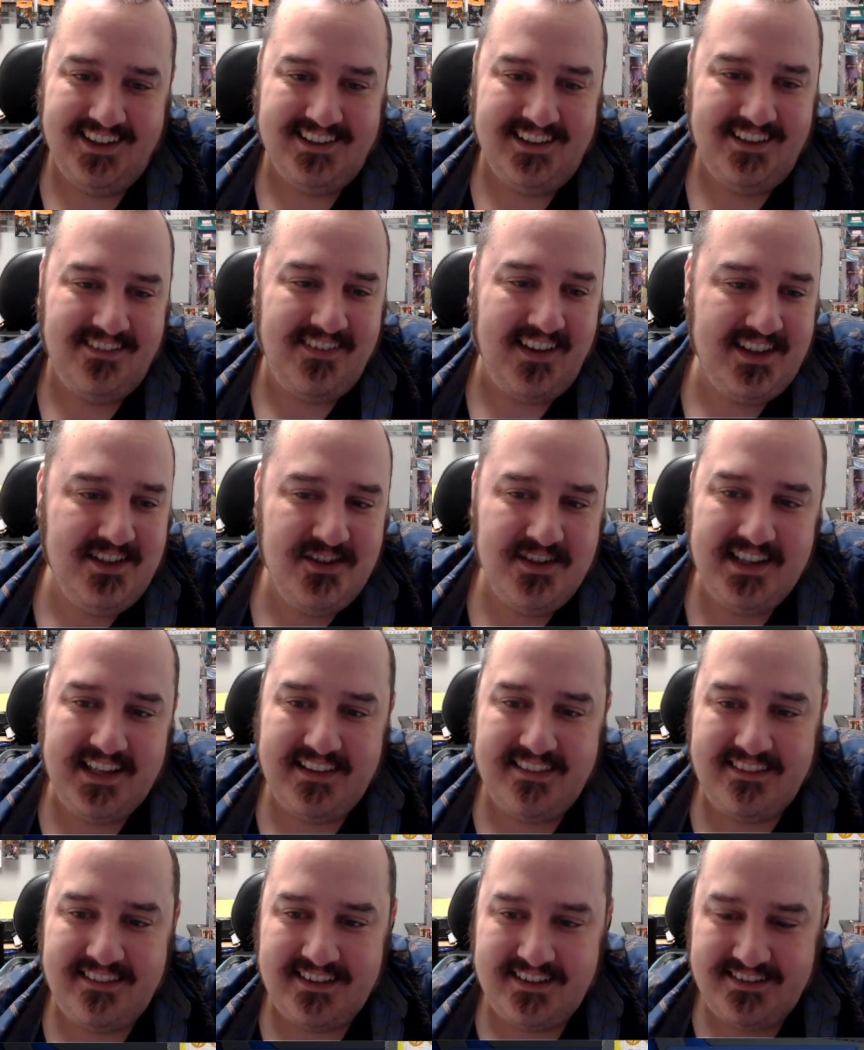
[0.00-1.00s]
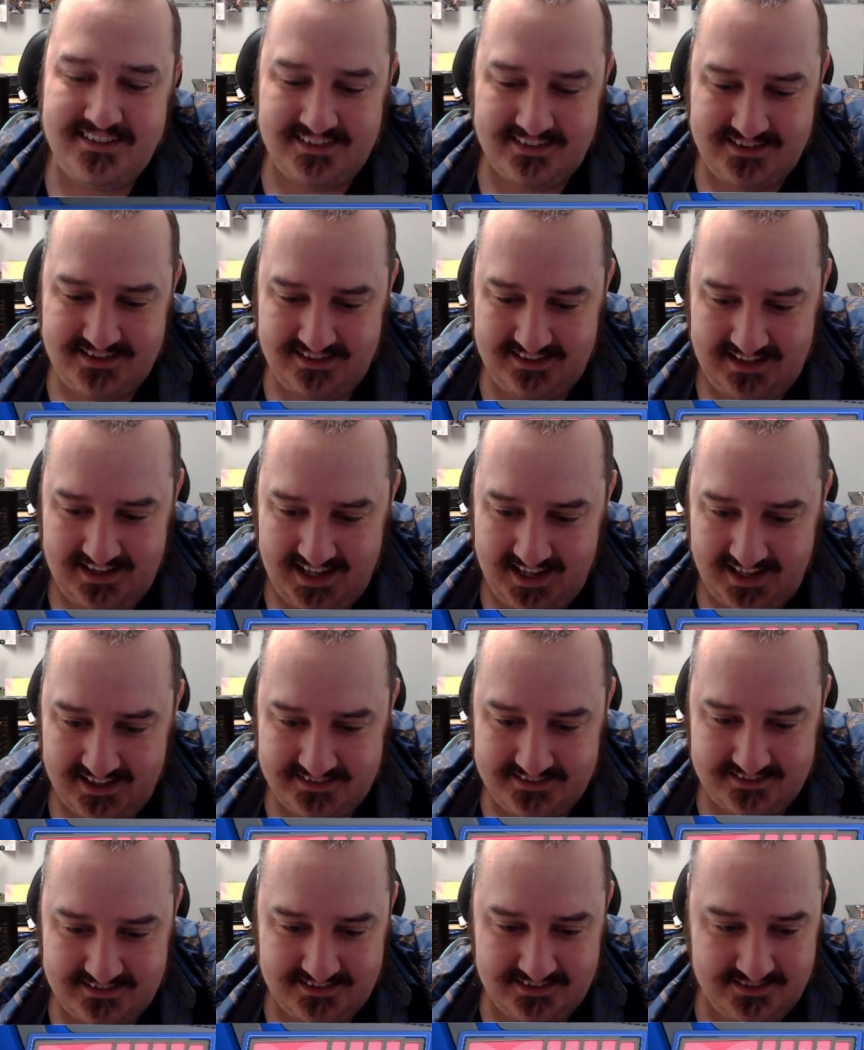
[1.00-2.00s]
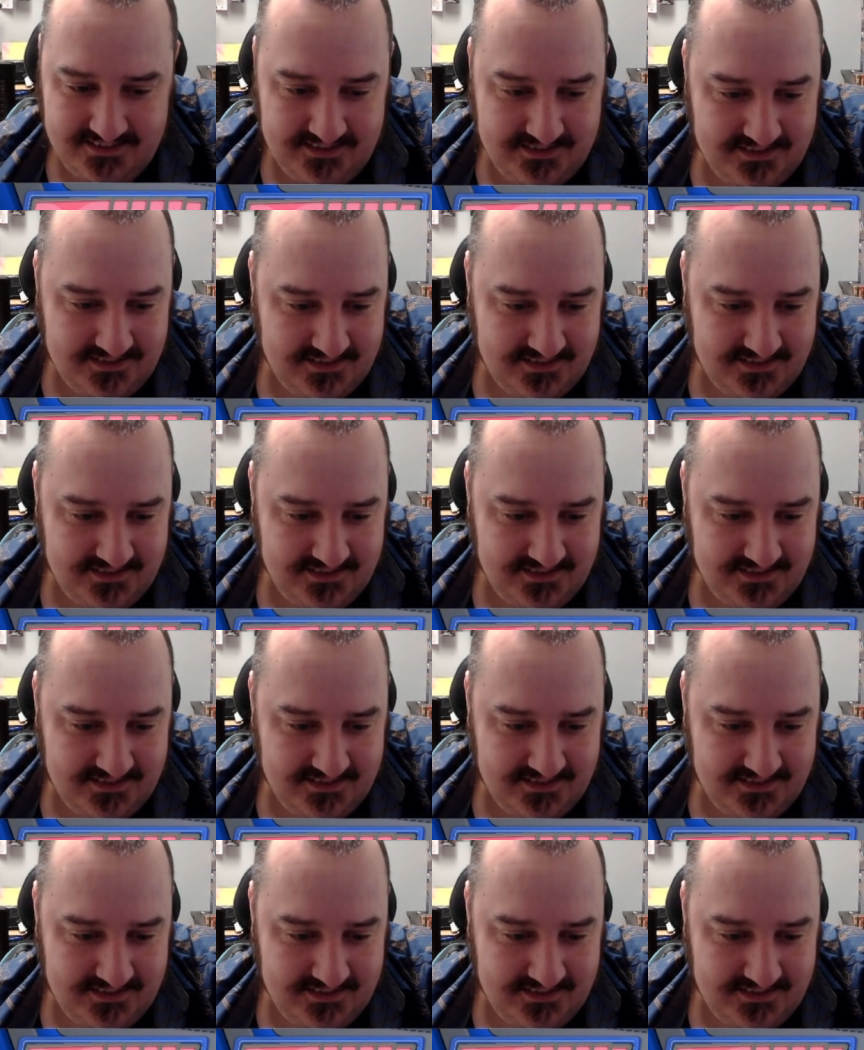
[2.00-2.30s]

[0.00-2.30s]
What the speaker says: If I could get this into the active.